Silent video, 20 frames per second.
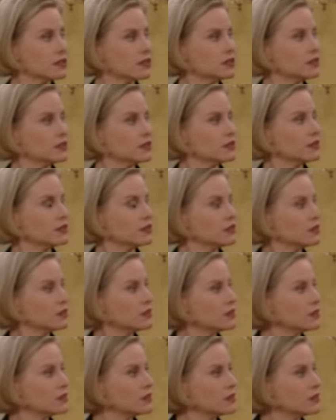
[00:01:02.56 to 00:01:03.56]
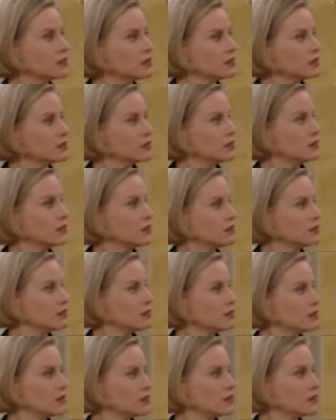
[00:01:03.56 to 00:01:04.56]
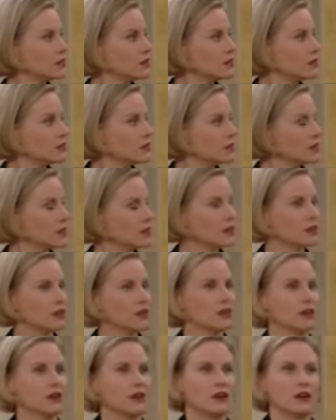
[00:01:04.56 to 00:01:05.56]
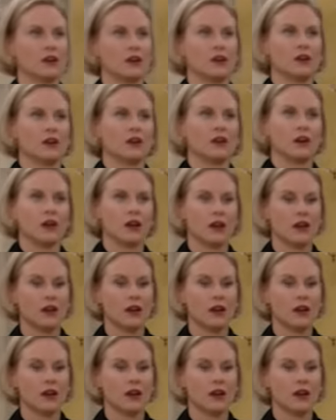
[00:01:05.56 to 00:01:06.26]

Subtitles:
(not speaking)